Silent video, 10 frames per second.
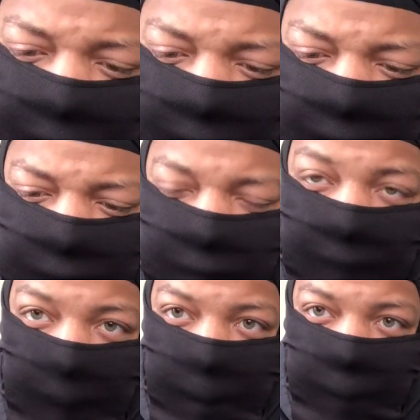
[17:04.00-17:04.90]
had to get the
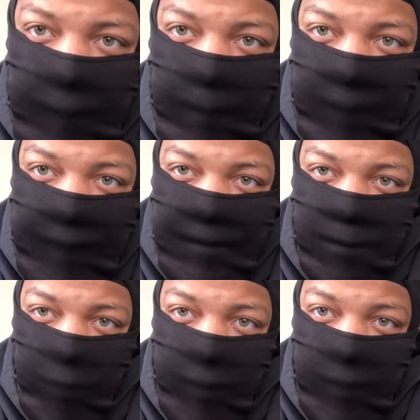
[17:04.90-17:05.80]
VIP
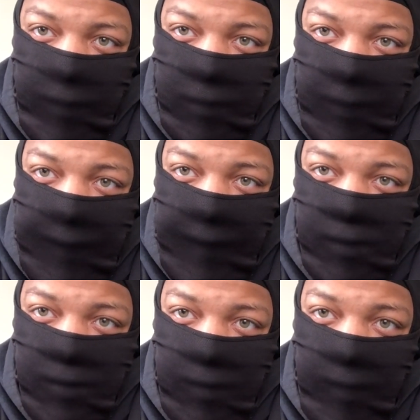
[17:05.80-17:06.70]
mainspring
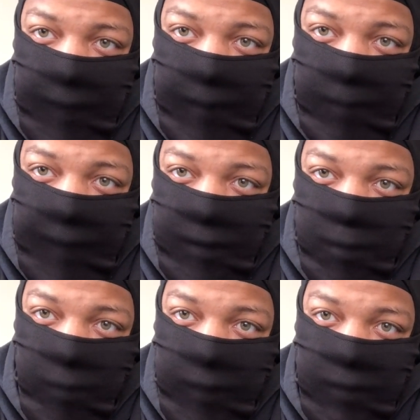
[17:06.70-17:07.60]
housing or
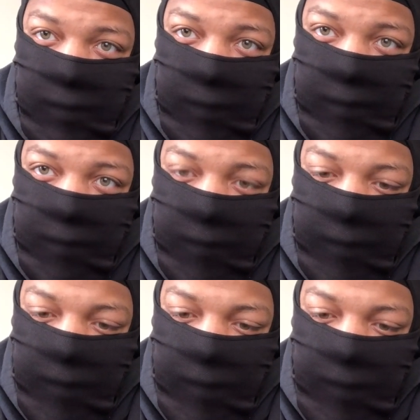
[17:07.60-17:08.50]
mainspring stuff
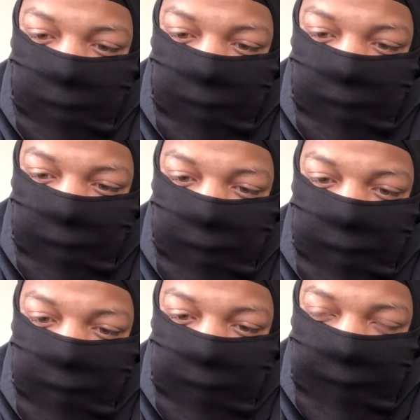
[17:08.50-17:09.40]
and
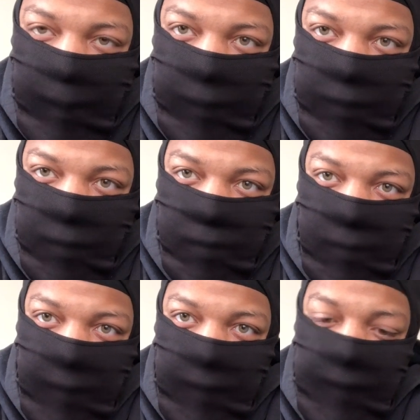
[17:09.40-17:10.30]
the cap and
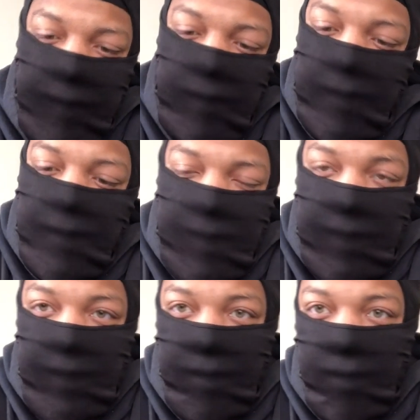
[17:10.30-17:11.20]
all of that in
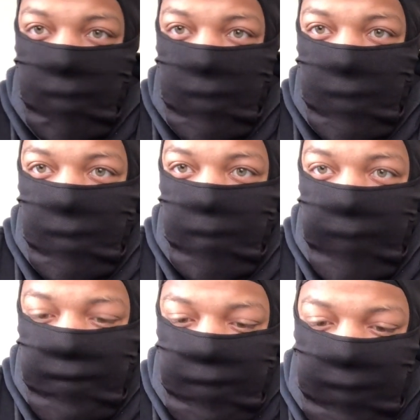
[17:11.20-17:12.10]
here,
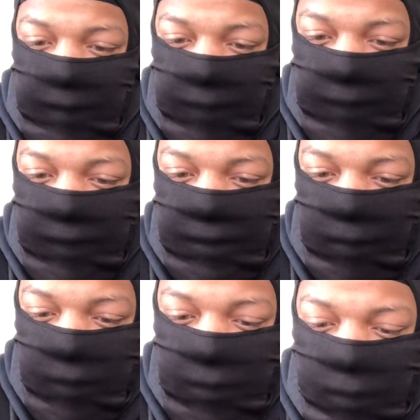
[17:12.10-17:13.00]
basically because it
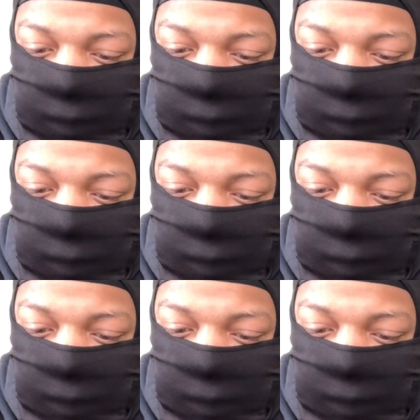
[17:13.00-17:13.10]
wasn't